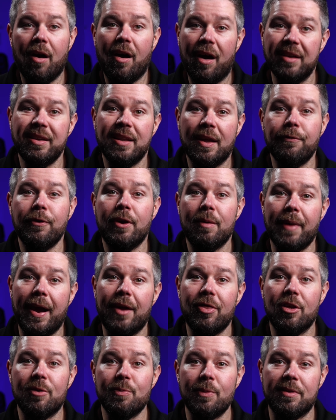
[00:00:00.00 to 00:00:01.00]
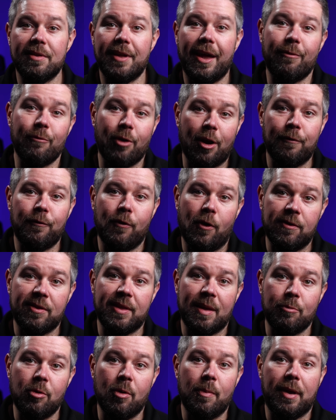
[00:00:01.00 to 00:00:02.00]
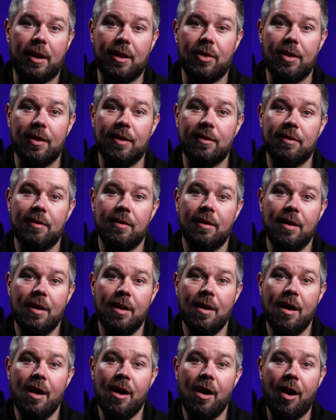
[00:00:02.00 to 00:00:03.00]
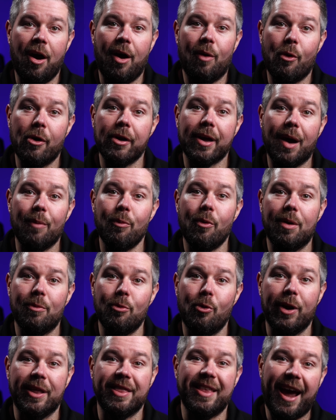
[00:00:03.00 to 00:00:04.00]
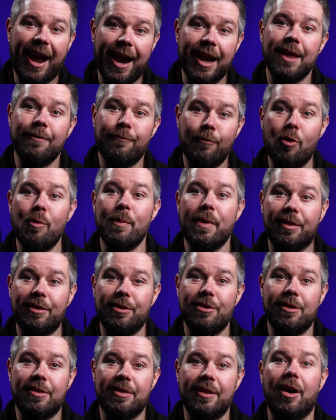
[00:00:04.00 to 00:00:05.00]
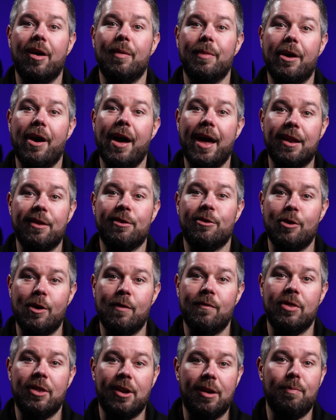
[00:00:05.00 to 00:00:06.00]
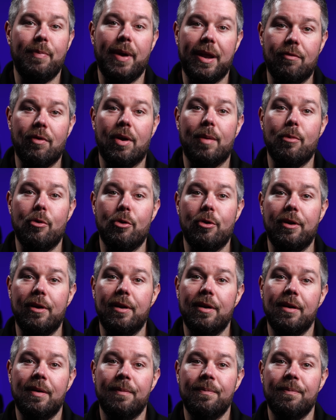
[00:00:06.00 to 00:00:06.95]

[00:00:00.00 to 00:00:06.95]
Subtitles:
I definitely made this mistake when I first implemented this. I woke up one morning to 84 messages telling me I had a server that had been rebooted.